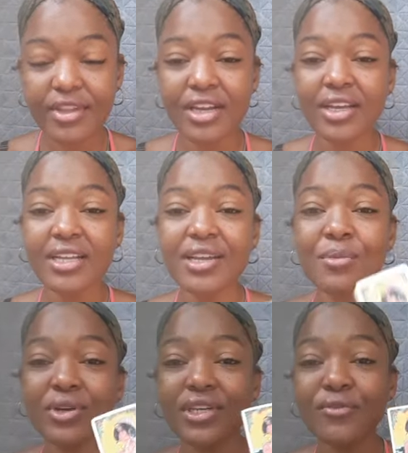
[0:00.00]
Look at the
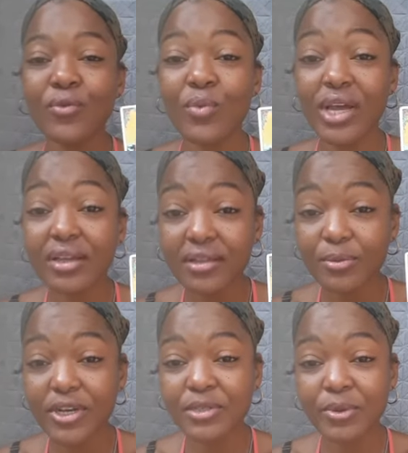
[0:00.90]
amount of wealth,
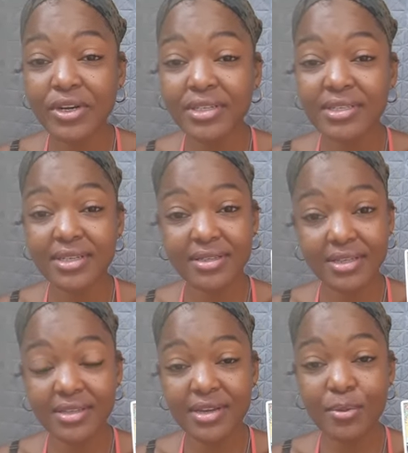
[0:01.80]
prosperity,
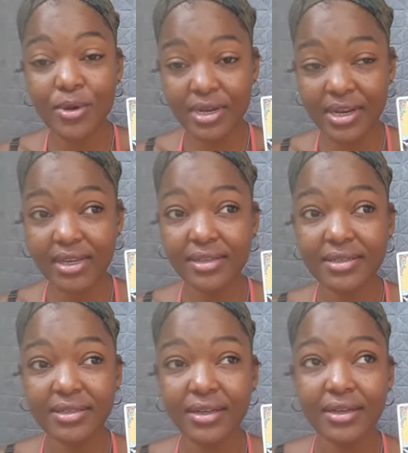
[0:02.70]
success, and abundance.
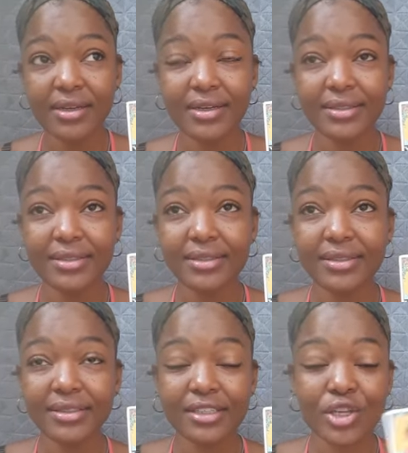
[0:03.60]

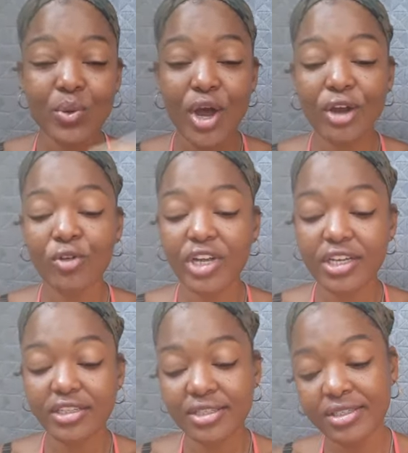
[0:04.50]
You are
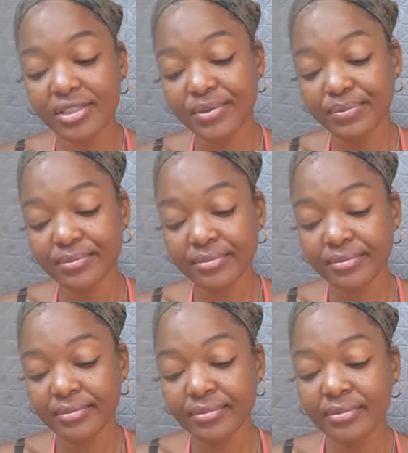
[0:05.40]
rich
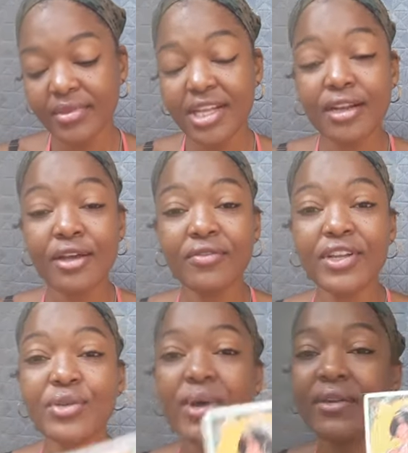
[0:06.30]
in love
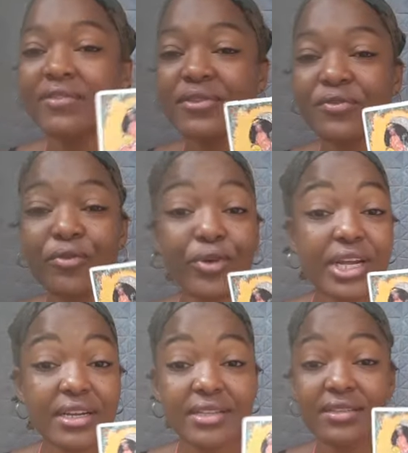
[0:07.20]
and you have
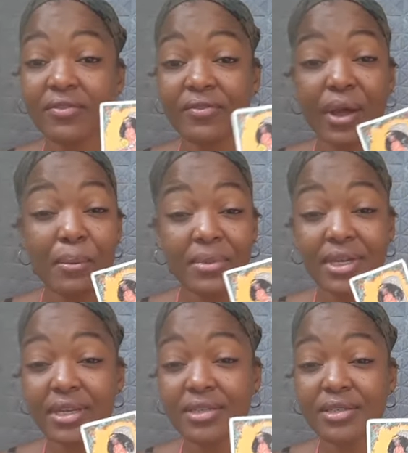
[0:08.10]
friends,
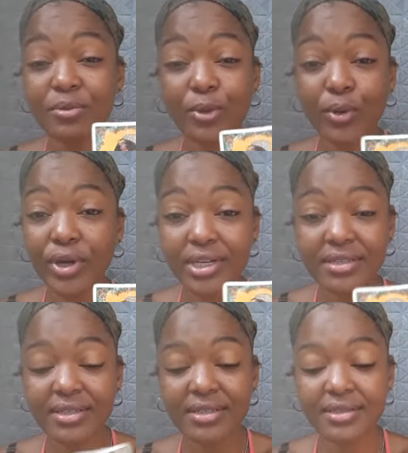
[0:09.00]
family, support
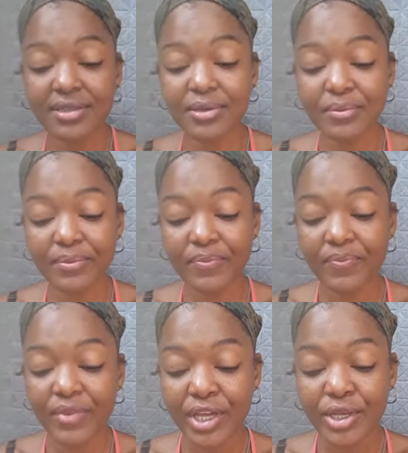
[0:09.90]
system.
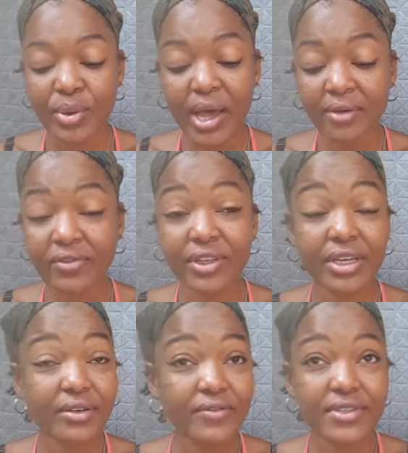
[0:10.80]
You have
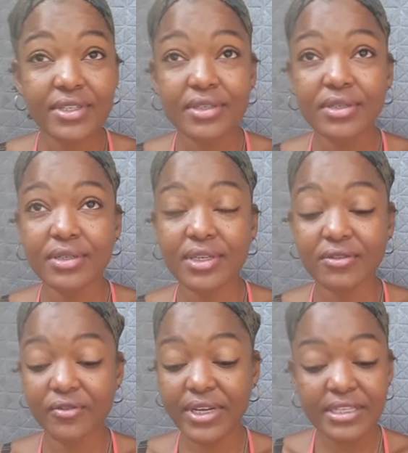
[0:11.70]
gifts,
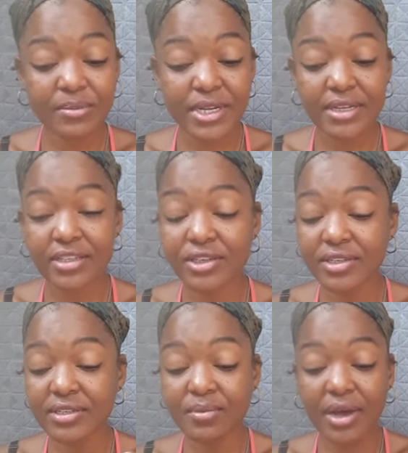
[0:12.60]
investments, you're
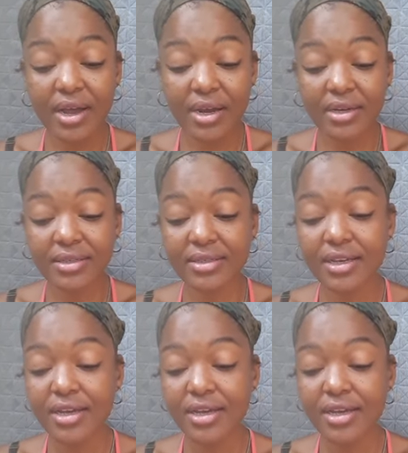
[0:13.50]
smart.